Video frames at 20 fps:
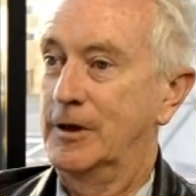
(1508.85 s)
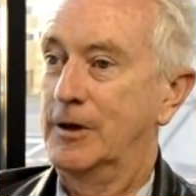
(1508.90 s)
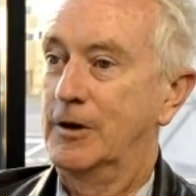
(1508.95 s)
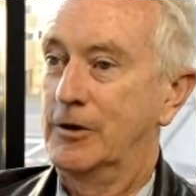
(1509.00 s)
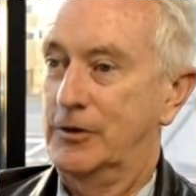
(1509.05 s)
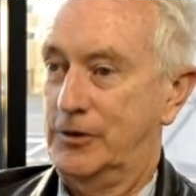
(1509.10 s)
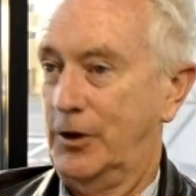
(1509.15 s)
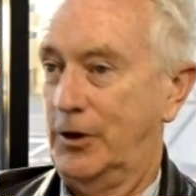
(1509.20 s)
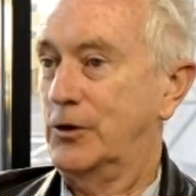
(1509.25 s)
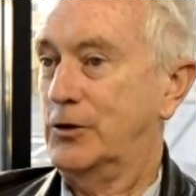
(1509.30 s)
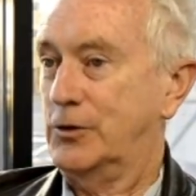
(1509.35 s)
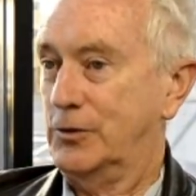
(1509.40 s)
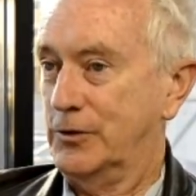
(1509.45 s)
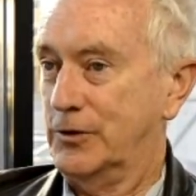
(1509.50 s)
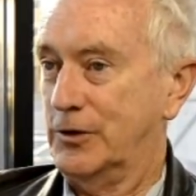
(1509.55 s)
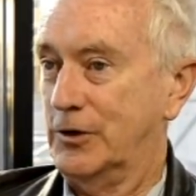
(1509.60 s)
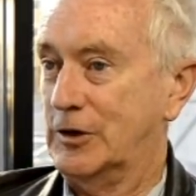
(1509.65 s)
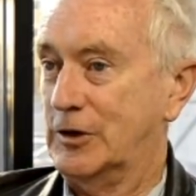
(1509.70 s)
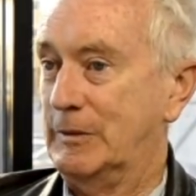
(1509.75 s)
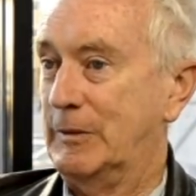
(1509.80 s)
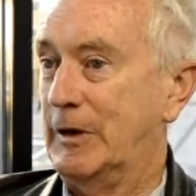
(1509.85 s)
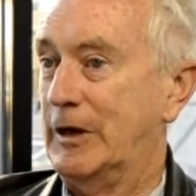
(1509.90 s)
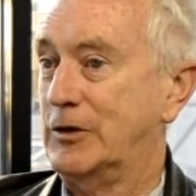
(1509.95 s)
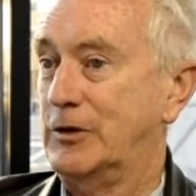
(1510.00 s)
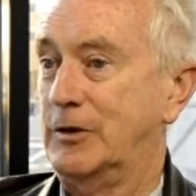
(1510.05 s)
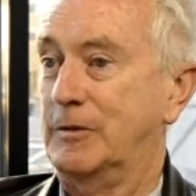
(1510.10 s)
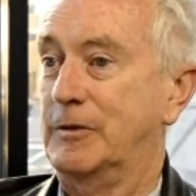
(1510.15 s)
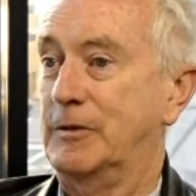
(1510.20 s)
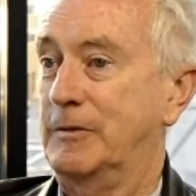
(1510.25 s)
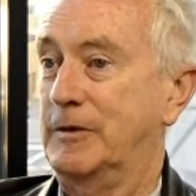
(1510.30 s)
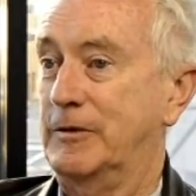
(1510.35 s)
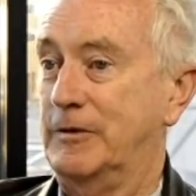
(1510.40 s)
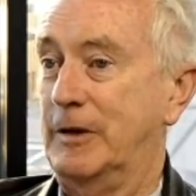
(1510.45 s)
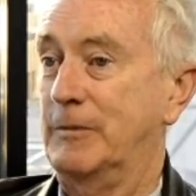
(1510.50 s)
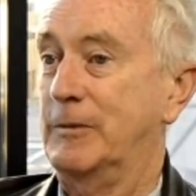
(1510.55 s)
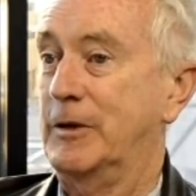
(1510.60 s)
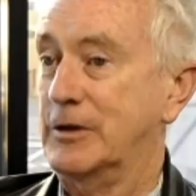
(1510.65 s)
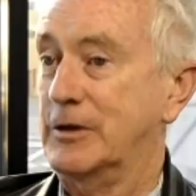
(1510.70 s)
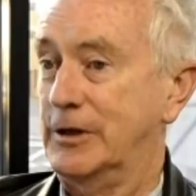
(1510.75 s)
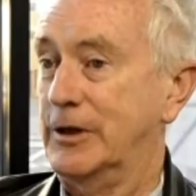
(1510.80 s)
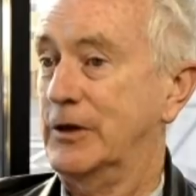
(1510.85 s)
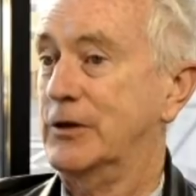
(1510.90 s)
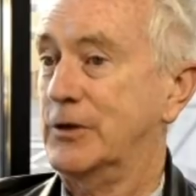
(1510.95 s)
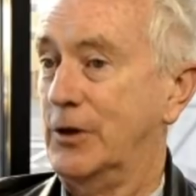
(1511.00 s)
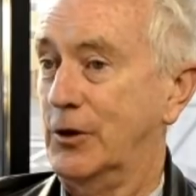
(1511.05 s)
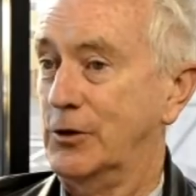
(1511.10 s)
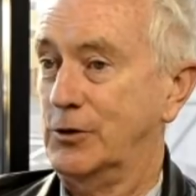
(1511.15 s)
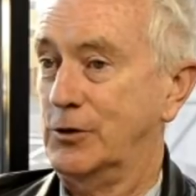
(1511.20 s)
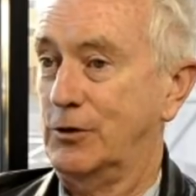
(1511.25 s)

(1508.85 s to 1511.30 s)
social system, and actually in some ways less social